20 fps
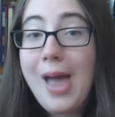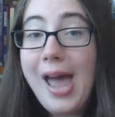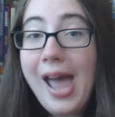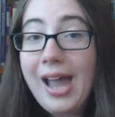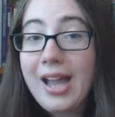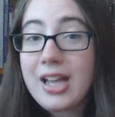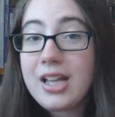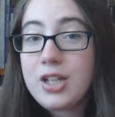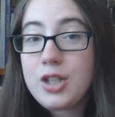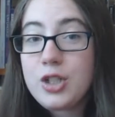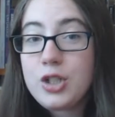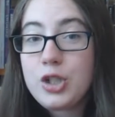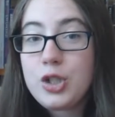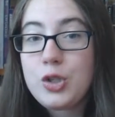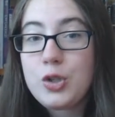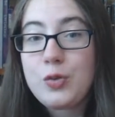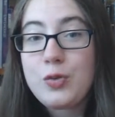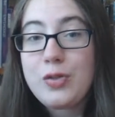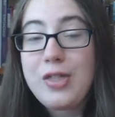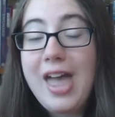back
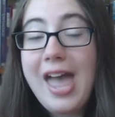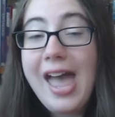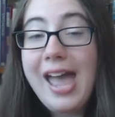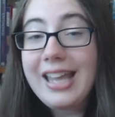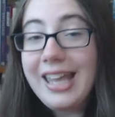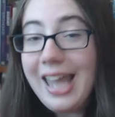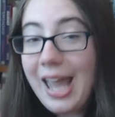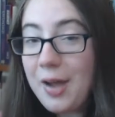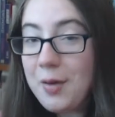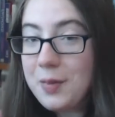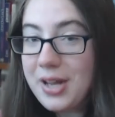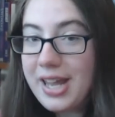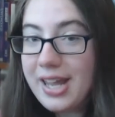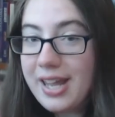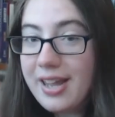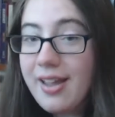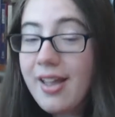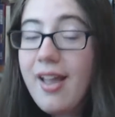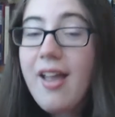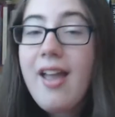to that
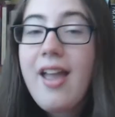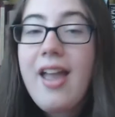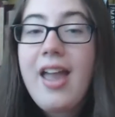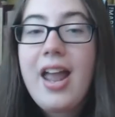county,